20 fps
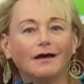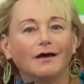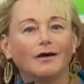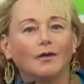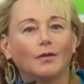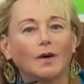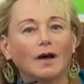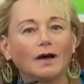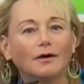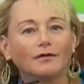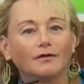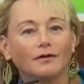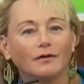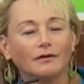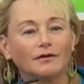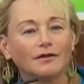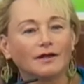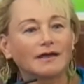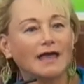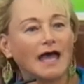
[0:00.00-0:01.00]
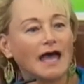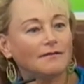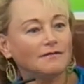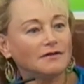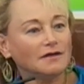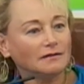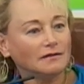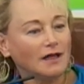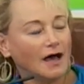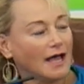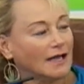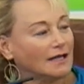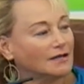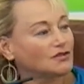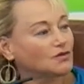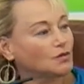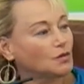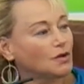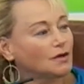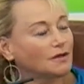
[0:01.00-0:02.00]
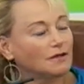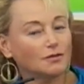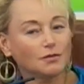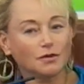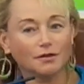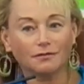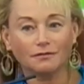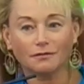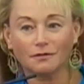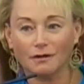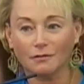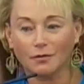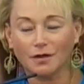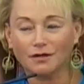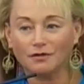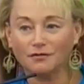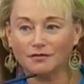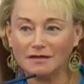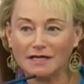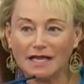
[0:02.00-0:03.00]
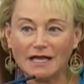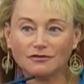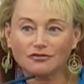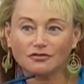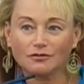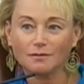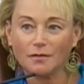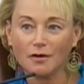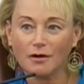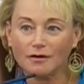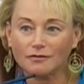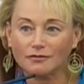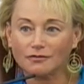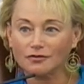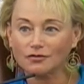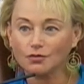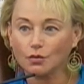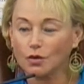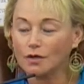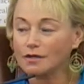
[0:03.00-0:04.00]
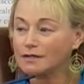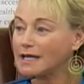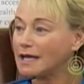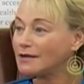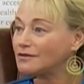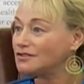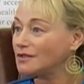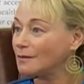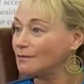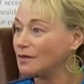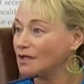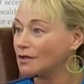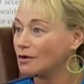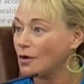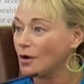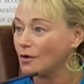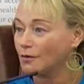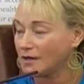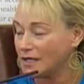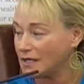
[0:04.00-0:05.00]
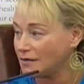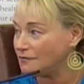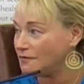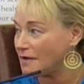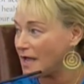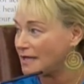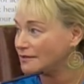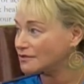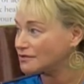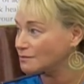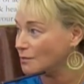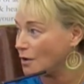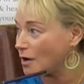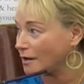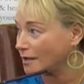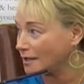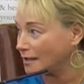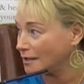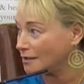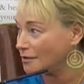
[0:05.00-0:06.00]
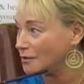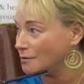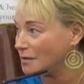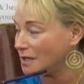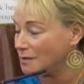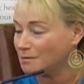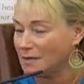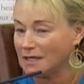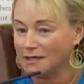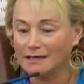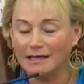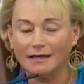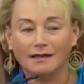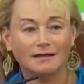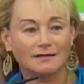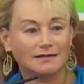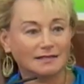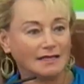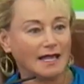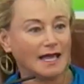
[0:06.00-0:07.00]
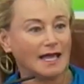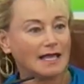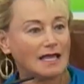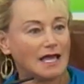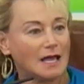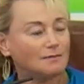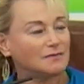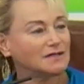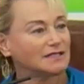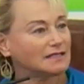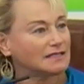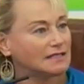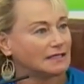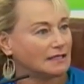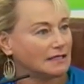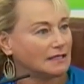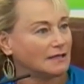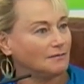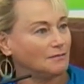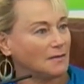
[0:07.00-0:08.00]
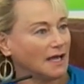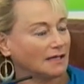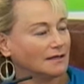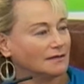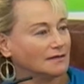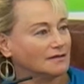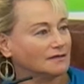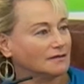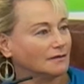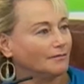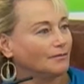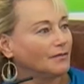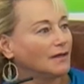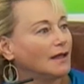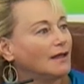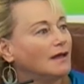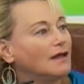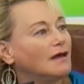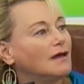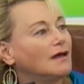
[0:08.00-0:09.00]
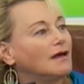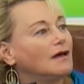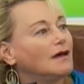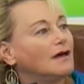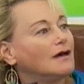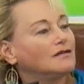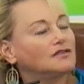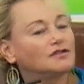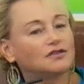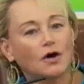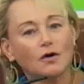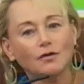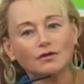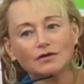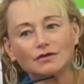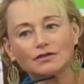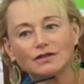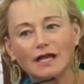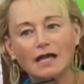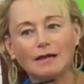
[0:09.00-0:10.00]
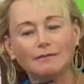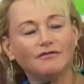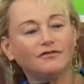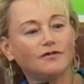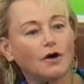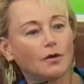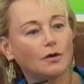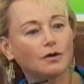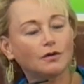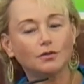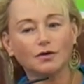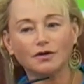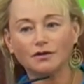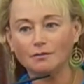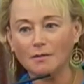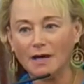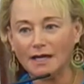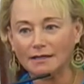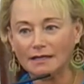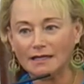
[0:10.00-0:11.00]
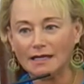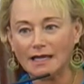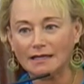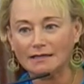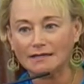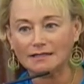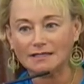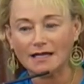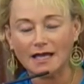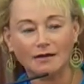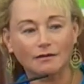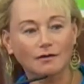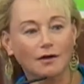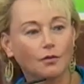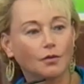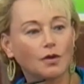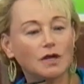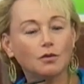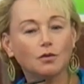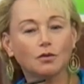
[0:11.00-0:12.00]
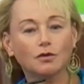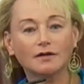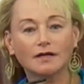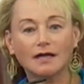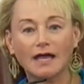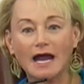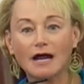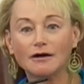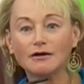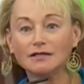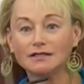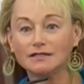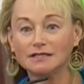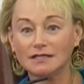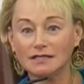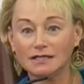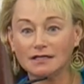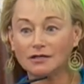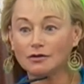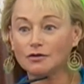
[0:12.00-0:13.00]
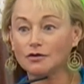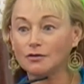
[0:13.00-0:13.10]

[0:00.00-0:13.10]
Well, the GAVI Alliance, working with financial partners, worked out something called the Advanced Marketing Commitment. It's an AMC mechanism. Donors came forward with money and said, we will guarantee your